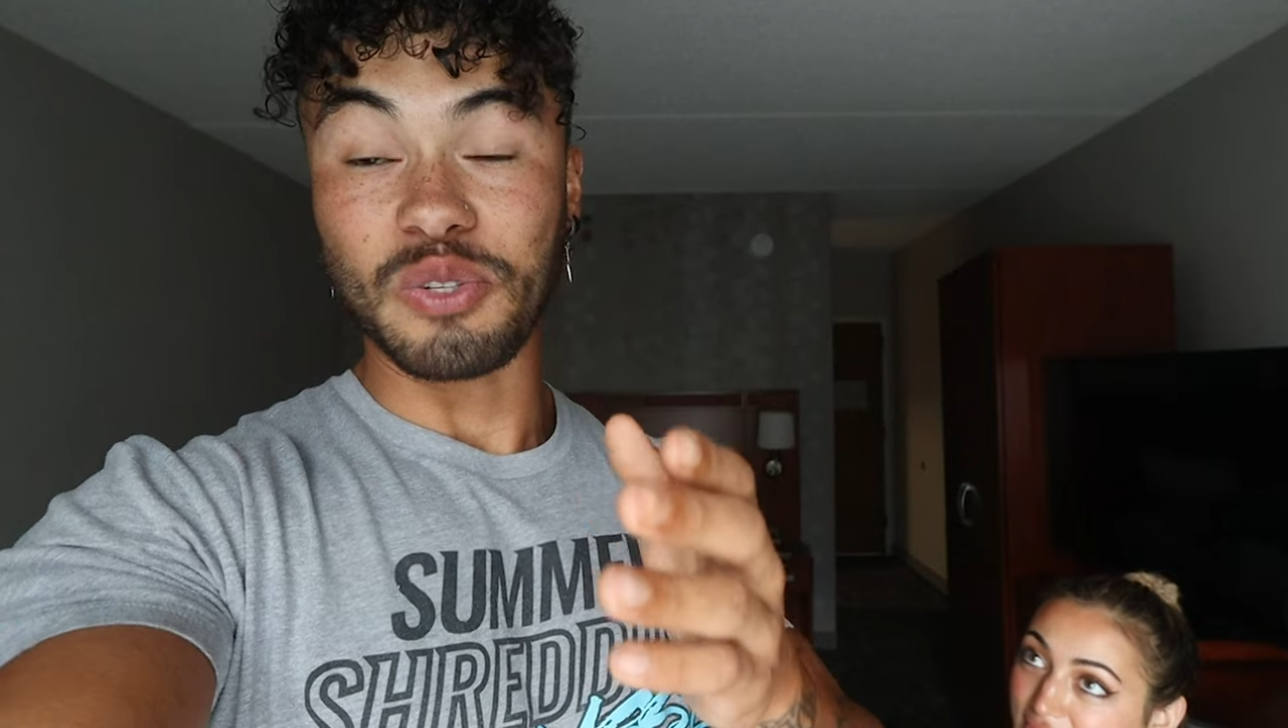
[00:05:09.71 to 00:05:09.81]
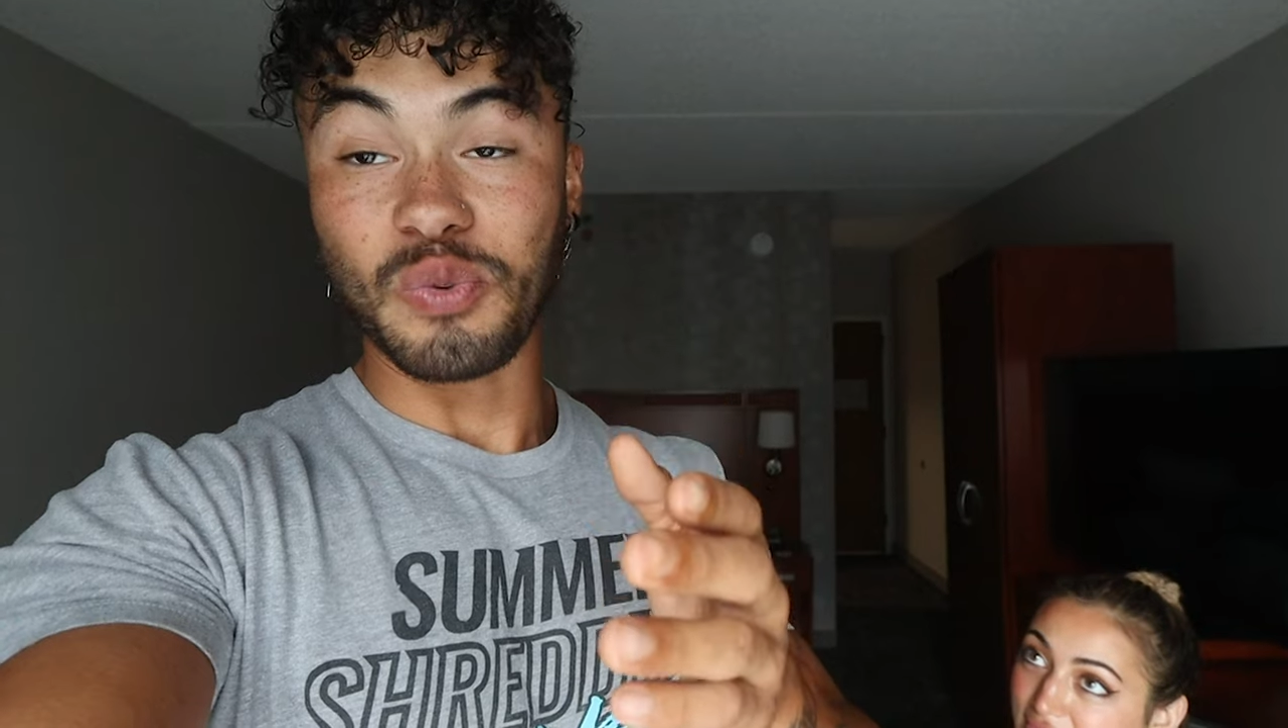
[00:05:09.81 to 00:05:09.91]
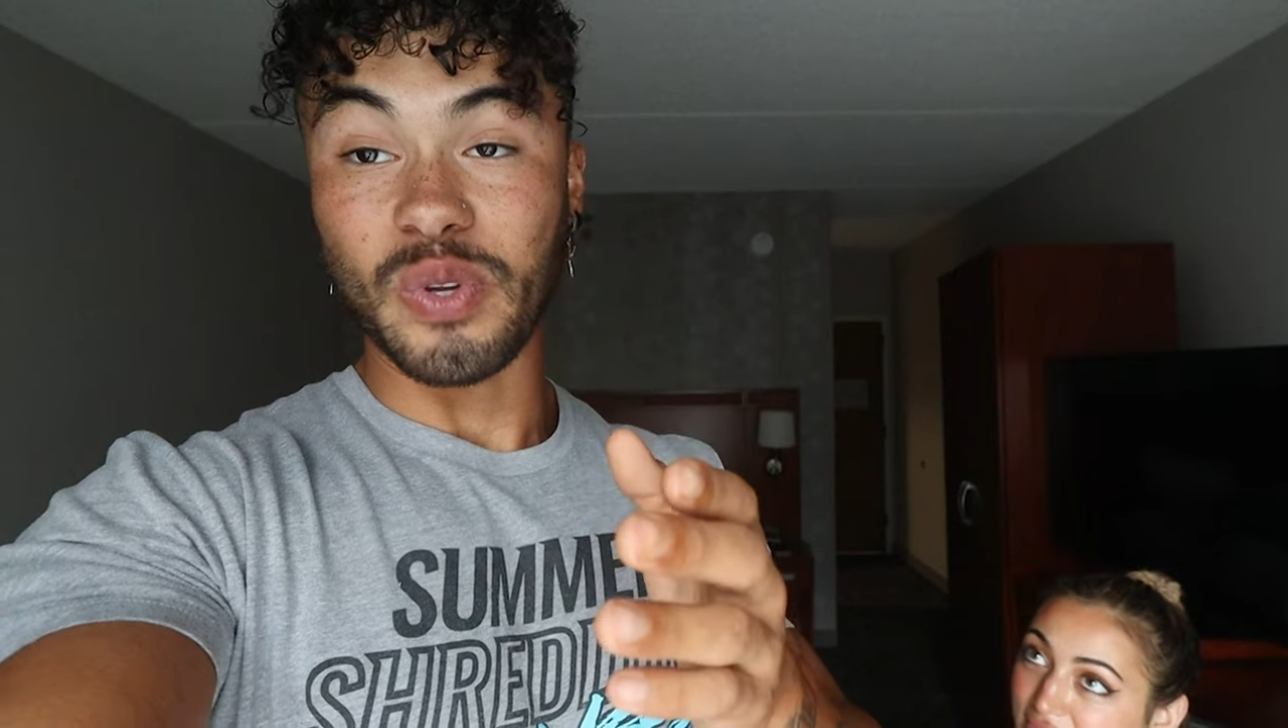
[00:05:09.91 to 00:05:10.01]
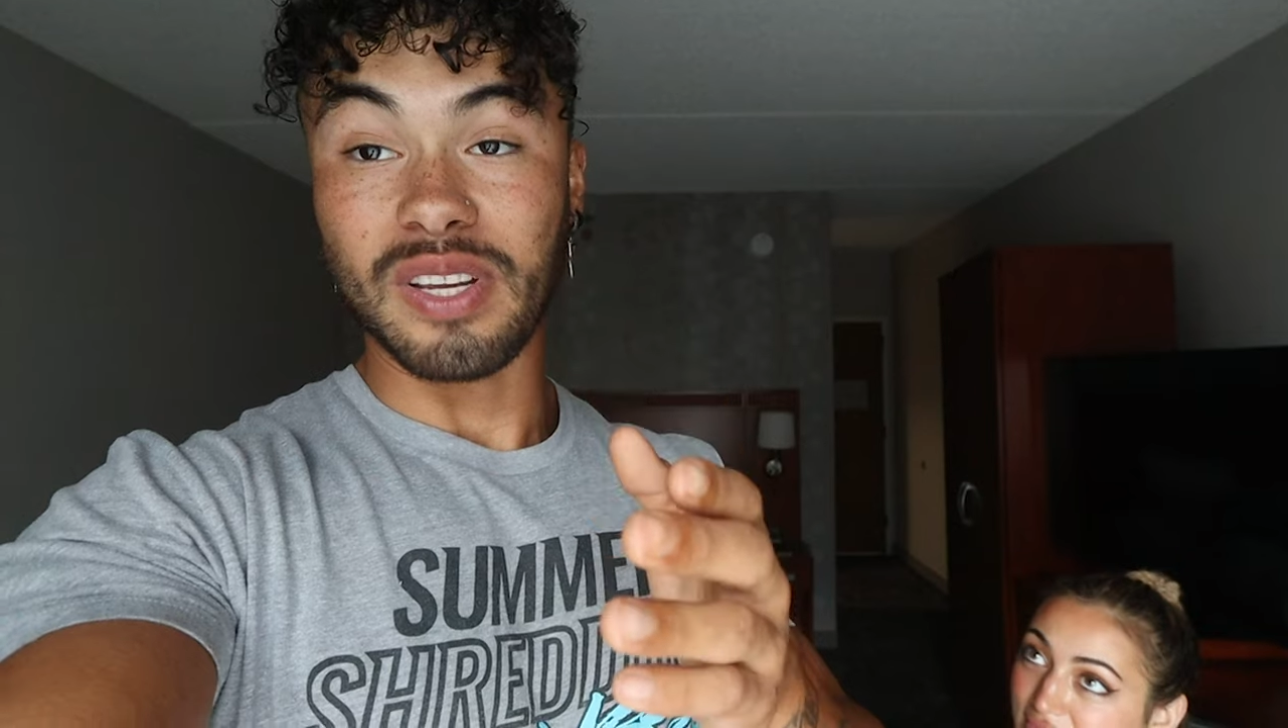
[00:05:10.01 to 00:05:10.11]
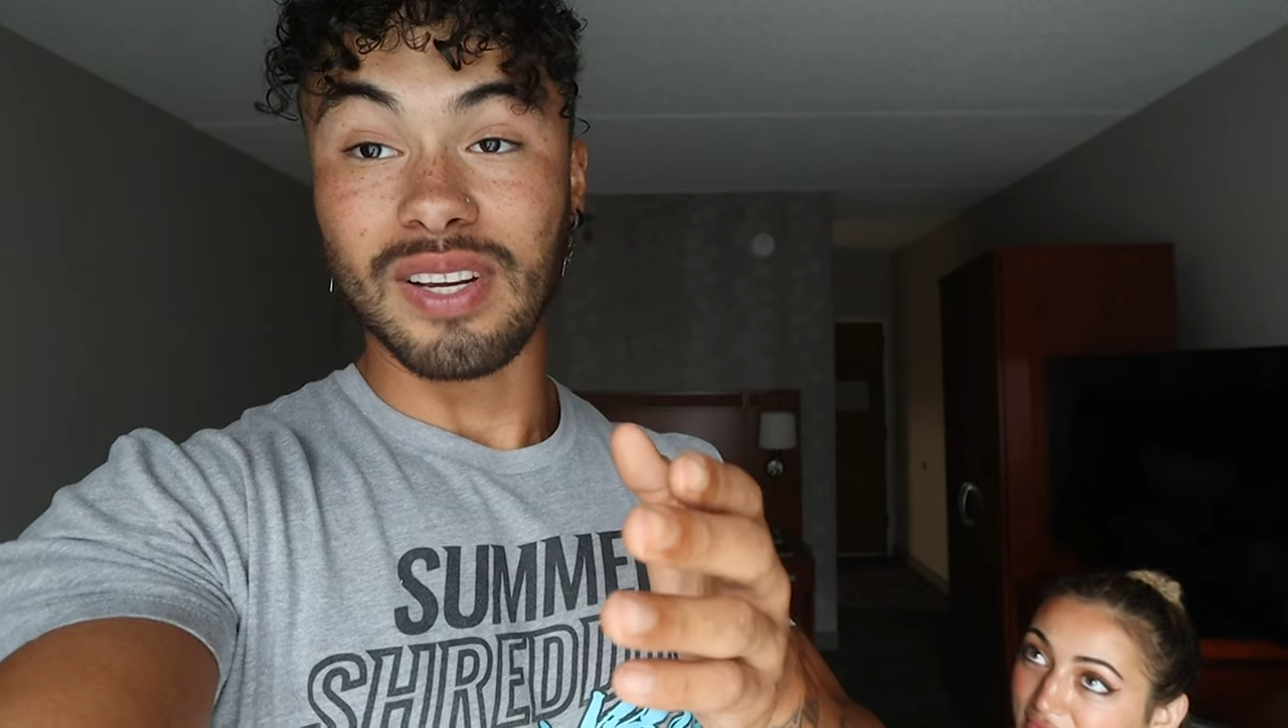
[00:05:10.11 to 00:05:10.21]
this
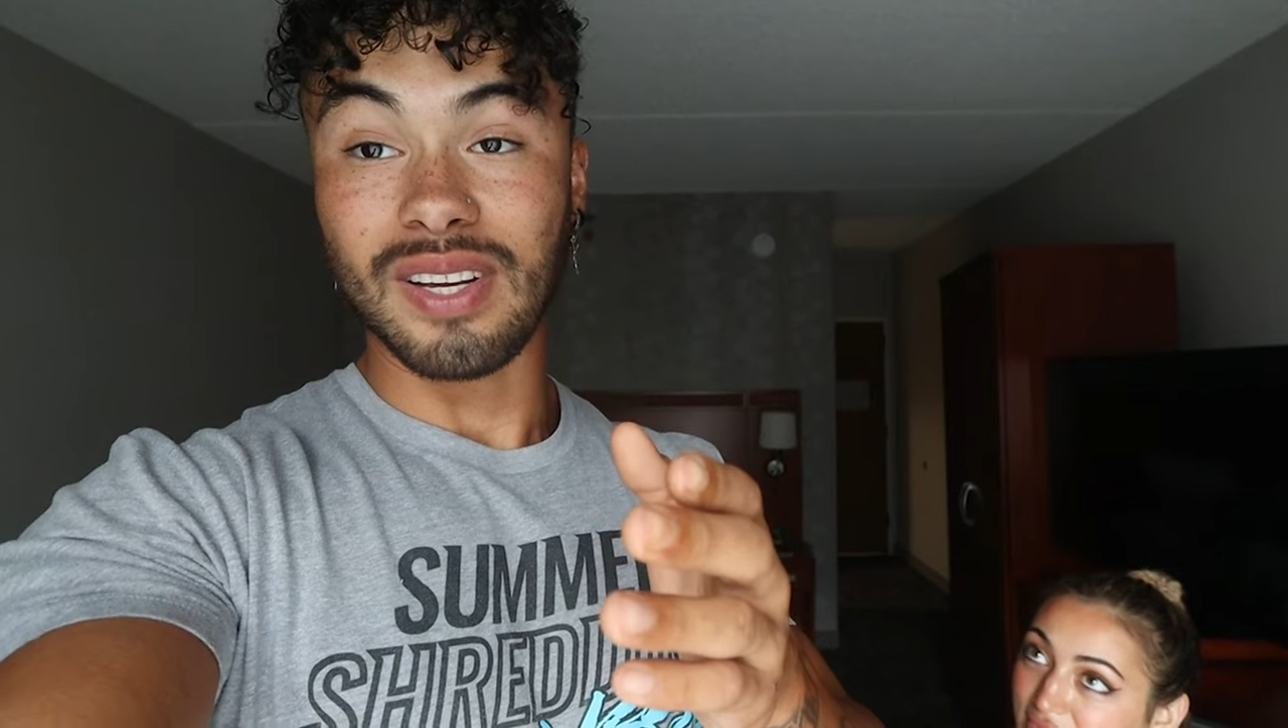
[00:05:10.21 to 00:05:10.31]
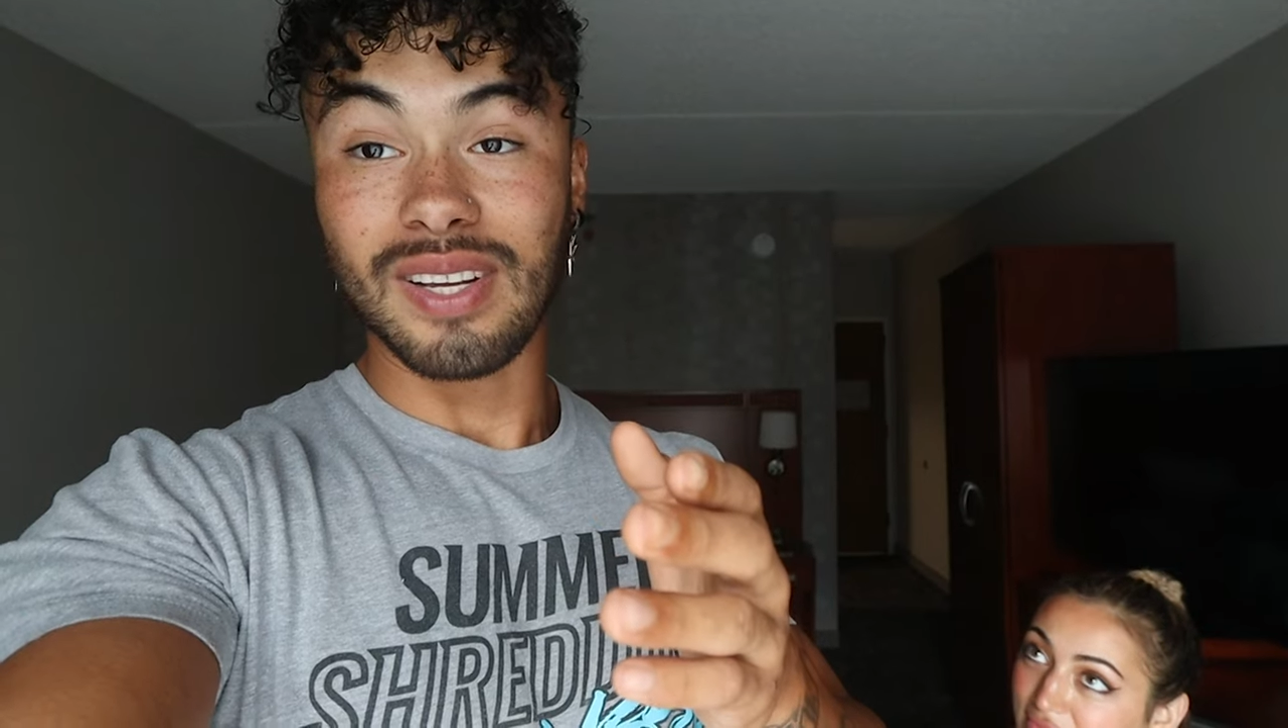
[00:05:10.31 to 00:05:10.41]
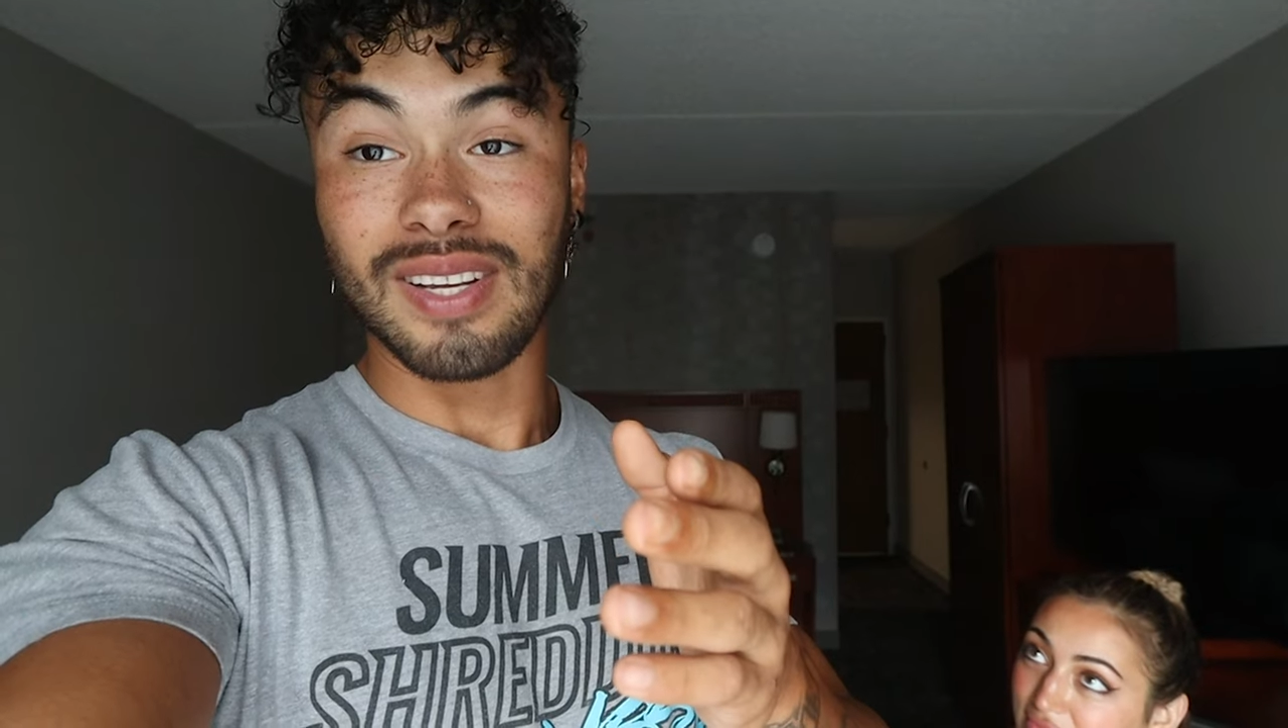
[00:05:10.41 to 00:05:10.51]
week